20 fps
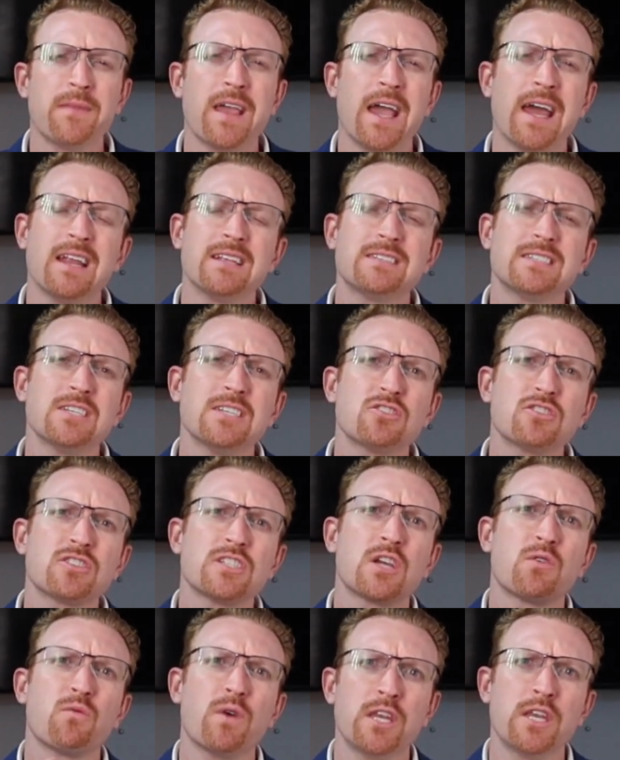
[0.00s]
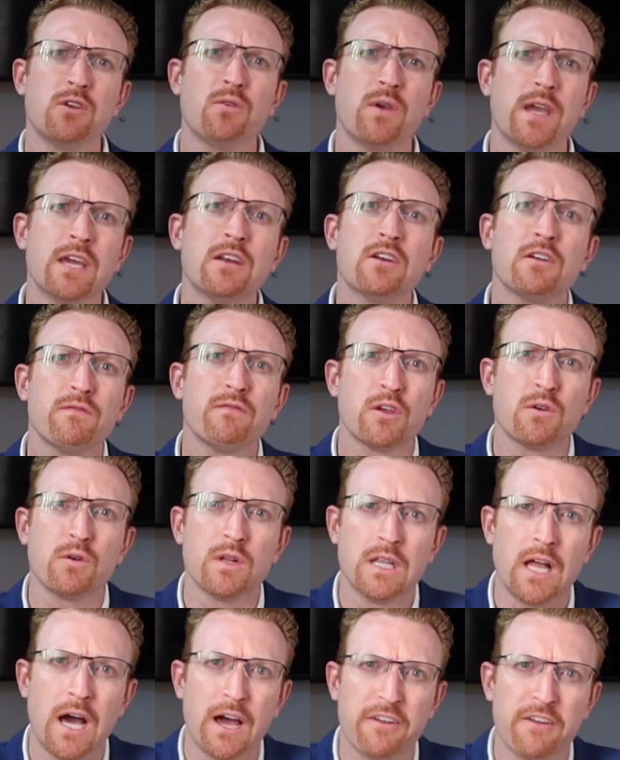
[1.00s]
And it's interesting, when you interview a
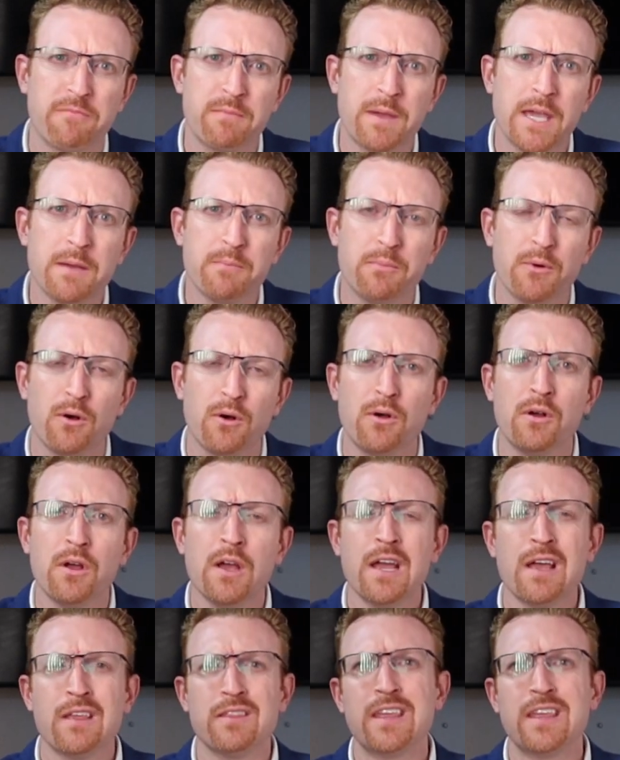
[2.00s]
lot of people,